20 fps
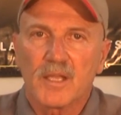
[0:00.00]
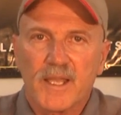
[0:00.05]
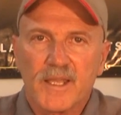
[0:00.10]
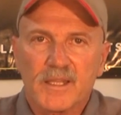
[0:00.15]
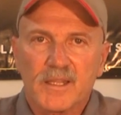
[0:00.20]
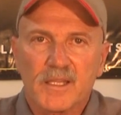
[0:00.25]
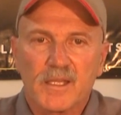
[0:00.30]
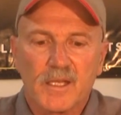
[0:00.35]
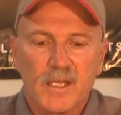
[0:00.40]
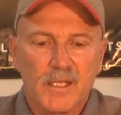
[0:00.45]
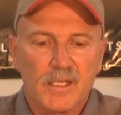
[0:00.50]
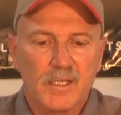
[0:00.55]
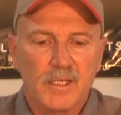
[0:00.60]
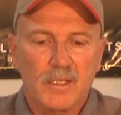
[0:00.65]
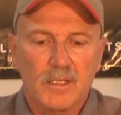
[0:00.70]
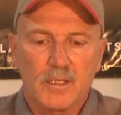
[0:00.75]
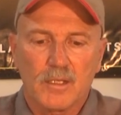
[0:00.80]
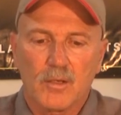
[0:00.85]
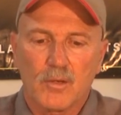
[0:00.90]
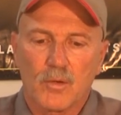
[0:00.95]

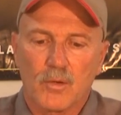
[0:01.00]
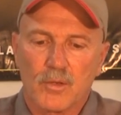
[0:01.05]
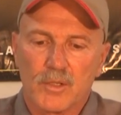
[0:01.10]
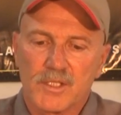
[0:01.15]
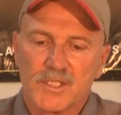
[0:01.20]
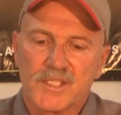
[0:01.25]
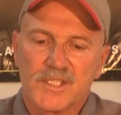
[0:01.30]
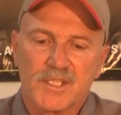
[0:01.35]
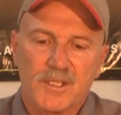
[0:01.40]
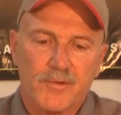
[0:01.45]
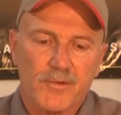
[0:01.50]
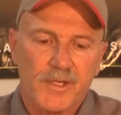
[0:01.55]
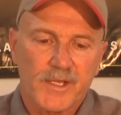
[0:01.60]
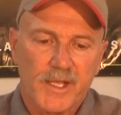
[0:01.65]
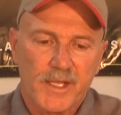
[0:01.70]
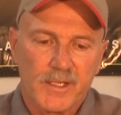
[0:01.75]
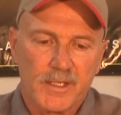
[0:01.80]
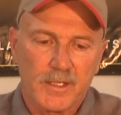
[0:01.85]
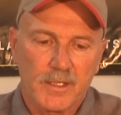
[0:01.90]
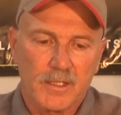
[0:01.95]
lanthanated or
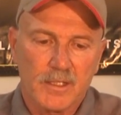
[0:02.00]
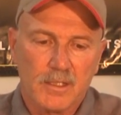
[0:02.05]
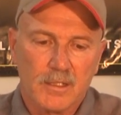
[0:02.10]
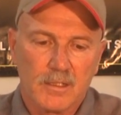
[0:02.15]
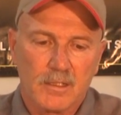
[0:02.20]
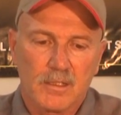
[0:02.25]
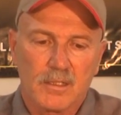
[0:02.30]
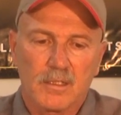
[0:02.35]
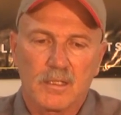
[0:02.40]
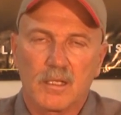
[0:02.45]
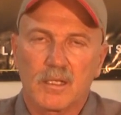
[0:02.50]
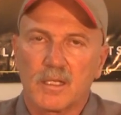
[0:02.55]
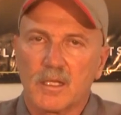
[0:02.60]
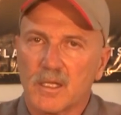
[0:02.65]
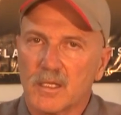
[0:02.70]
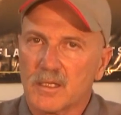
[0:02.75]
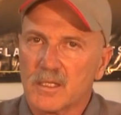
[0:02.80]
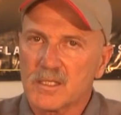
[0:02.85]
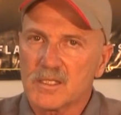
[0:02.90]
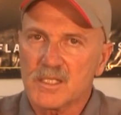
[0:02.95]
seriated,
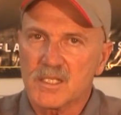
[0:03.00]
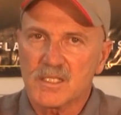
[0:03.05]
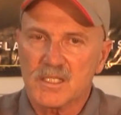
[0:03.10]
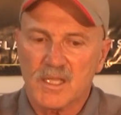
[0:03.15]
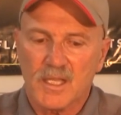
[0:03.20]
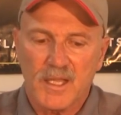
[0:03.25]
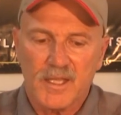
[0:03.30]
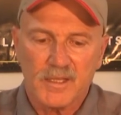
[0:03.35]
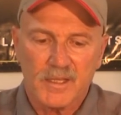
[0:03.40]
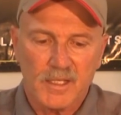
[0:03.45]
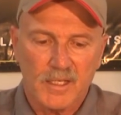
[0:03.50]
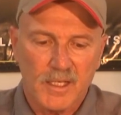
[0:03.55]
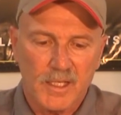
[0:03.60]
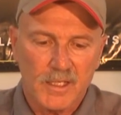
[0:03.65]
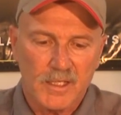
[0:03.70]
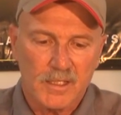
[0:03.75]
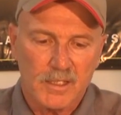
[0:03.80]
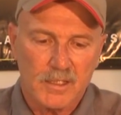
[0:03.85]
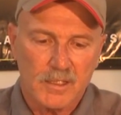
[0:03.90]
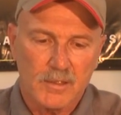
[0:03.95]
again this is
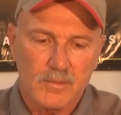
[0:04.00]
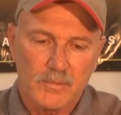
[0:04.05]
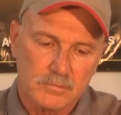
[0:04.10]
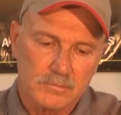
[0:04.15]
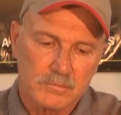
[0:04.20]
lanthanated,